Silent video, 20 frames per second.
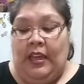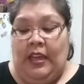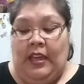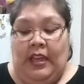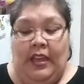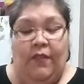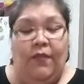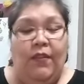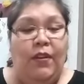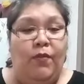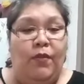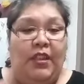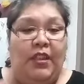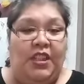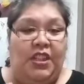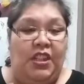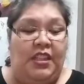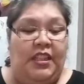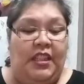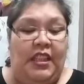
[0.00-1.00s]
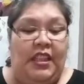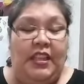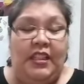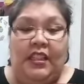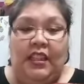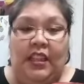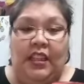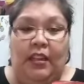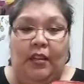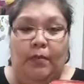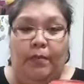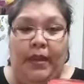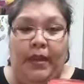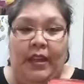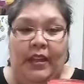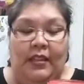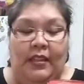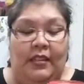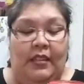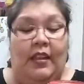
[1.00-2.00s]
even with just this little bit
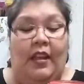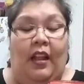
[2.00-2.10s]
is